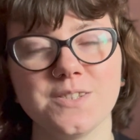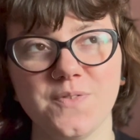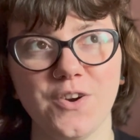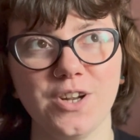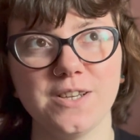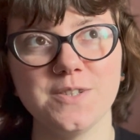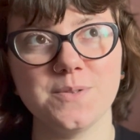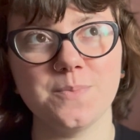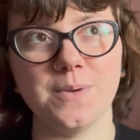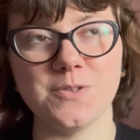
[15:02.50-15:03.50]
very nice
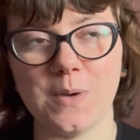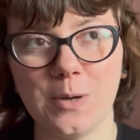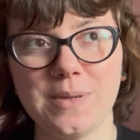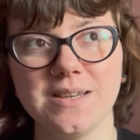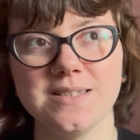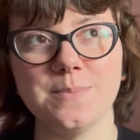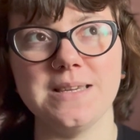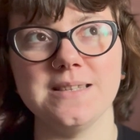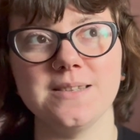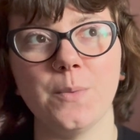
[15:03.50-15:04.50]
as well, because it
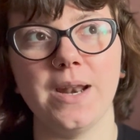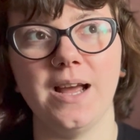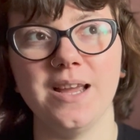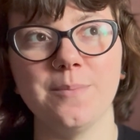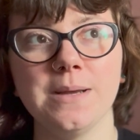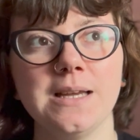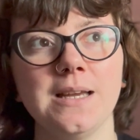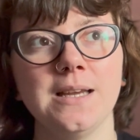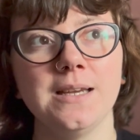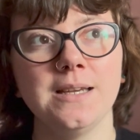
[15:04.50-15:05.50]
means that when I am
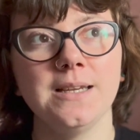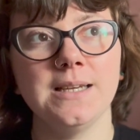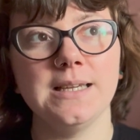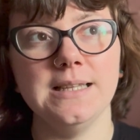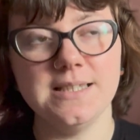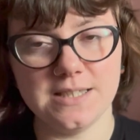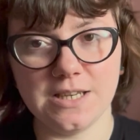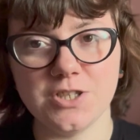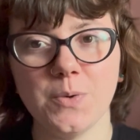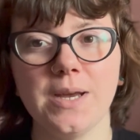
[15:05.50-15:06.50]
listening
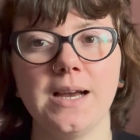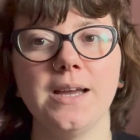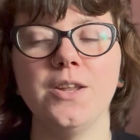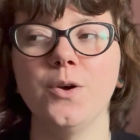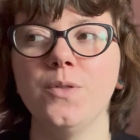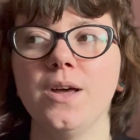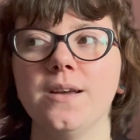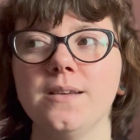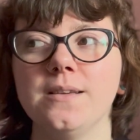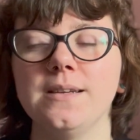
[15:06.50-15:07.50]
to it, I know
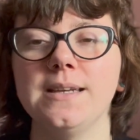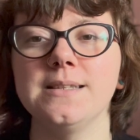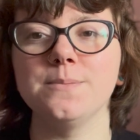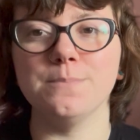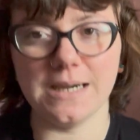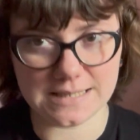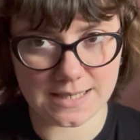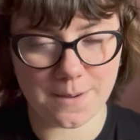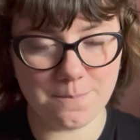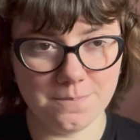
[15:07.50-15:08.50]
that it's my
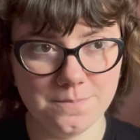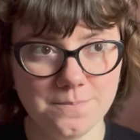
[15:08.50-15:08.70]
time,